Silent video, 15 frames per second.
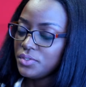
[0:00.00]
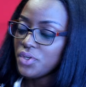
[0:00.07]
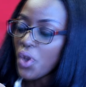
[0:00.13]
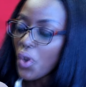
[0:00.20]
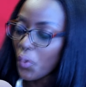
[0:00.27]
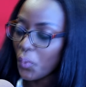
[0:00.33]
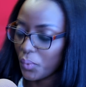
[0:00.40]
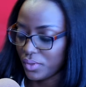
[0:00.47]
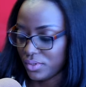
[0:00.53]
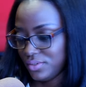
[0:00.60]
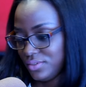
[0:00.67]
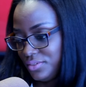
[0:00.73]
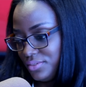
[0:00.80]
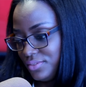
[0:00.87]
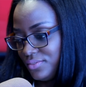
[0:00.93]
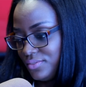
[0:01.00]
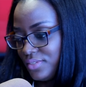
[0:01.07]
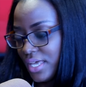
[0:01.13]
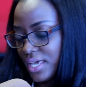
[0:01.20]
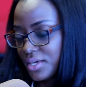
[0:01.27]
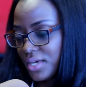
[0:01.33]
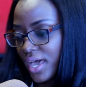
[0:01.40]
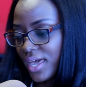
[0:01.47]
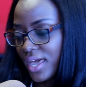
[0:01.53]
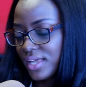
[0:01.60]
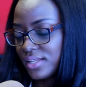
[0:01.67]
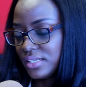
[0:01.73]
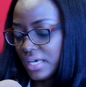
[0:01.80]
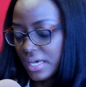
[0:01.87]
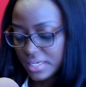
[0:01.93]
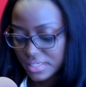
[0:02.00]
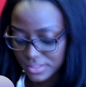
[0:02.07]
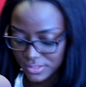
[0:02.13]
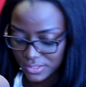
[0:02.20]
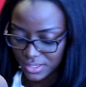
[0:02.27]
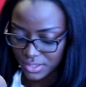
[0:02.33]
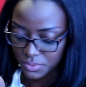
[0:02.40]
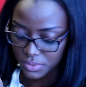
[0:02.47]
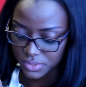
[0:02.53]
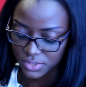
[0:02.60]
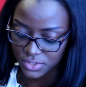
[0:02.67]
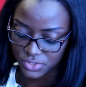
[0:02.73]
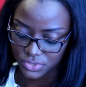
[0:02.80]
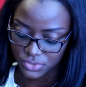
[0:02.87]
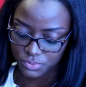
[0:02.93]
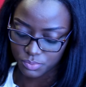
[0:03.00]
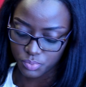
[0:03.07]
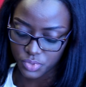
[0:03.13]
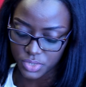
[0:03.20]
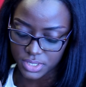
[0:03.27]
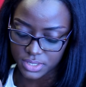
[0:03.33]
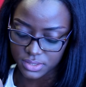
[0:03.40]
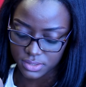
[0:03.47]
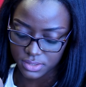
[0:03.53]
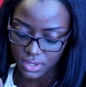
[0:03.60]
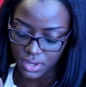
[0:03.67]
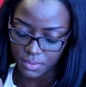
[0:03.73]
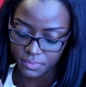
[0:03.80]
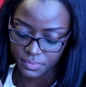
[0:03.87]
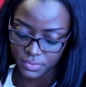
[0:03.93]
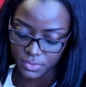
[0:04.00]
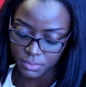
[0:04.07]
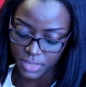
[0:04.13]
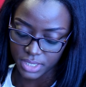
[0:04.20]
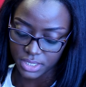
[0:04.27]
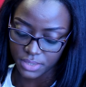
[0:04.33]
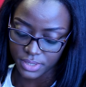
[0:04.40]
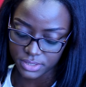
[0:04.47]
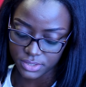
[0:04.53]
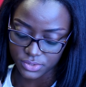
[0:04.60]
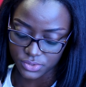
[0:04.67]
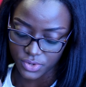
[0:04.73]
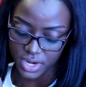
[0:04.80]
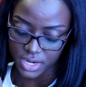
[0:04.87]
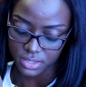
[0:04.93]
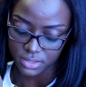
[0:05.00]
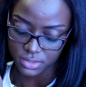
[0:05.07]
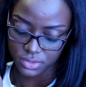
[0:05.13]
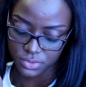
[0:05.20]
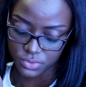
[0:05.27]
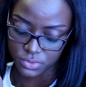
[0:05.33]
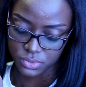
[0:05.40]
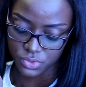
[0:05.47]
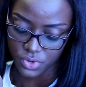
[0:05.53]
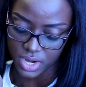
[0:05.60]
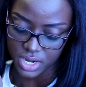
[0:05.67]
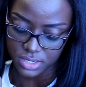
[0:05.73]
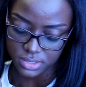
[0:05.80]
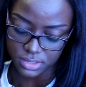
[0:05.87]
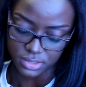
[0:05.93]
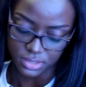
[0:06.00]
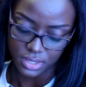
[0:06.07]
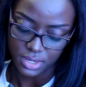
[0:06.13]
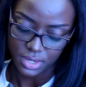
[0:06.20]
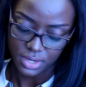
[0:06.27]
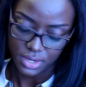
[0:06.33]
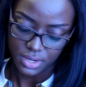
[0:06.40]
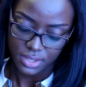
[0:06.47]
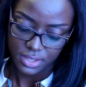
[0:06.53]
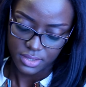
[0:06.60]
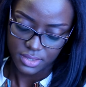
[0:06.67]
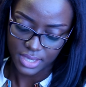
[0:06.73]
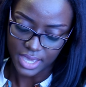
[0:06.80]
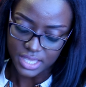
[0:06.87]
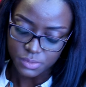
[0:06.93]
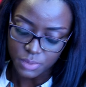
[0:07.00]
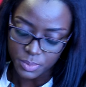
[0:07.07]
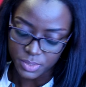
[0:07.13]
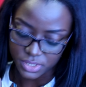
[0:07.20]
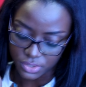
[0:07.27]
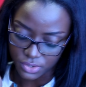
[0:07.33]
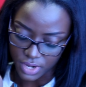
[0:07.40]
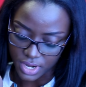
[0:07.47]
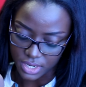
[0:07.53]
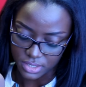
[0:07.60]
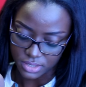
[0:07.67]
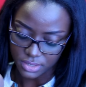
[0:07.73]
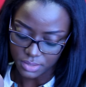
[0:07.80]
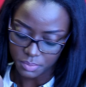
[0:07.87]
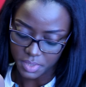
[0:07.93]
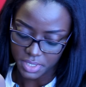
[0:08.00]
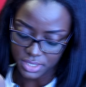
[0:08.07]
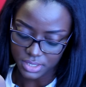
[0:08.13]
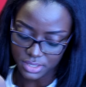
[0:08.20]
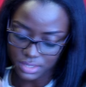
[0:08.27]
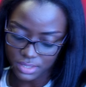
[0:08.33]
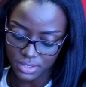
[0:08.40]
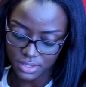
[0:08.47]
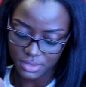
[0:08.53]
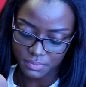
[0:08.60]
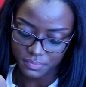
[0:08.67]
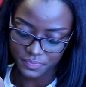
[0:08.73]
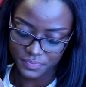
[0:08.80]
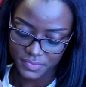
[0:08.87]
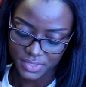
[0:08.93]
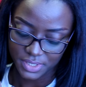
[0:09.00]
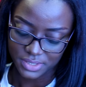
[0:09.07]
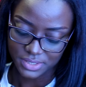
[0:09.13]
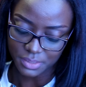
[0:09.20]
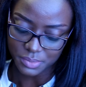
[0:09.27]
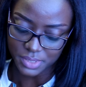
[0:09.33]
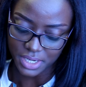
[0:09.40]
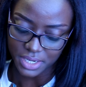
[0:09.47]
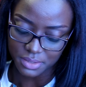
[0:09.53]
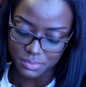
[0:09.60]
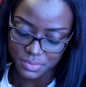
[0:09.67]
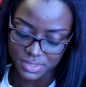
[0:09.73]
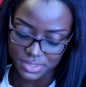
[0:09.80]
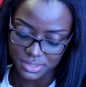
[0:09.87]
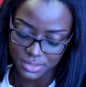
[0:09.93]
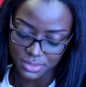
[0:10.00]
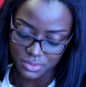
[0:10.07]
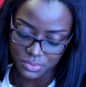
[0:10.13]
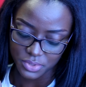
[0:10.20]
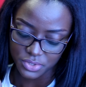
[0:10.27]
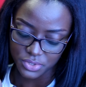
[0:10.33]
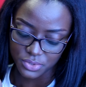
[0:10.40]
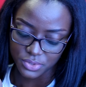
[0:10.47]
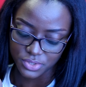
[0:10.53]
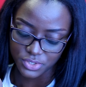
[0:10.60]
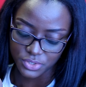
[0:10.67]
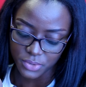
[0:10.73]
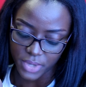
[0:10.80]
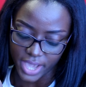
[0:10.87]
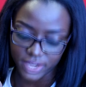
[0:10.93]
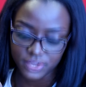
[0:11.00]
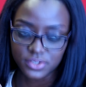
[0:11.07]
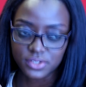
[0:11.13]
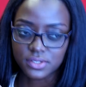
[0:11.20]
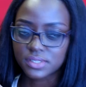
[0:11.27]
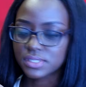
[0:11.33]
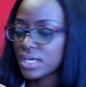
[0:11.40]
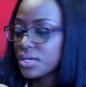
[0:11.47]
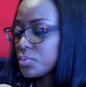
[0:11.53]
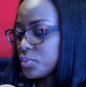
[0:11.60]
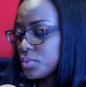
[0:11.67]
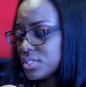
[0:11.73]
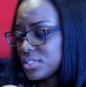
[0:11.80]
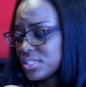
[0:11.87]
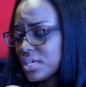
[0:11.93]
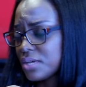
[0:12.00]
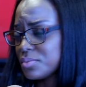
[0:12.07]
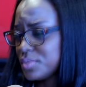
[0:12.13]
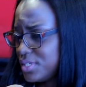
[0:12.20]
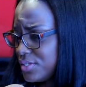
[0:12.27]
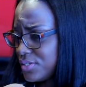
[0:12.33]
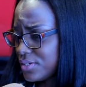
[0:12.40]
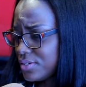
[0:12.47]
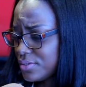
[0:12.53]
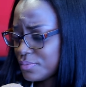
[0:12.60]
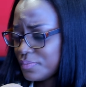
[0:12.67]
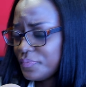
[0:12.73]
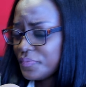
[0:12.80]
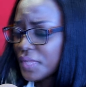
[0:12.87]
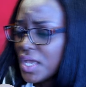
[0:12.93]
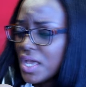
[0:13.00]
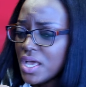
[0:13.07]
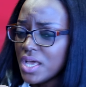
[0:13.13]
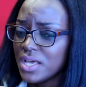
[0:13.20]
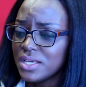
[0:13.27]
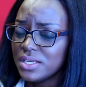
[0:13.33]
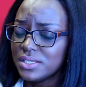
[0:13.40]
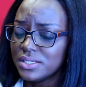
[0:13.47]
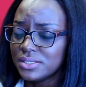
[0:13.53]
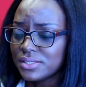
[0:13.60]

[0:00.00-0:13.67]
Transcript: No, I, I can't lie and say it was a breeze. Um, mm. My director's great, the crew's great, the cast members are great, but um, sometimes when you're a new actress, because I wouldn't say I'm seasoned, mm-hmm.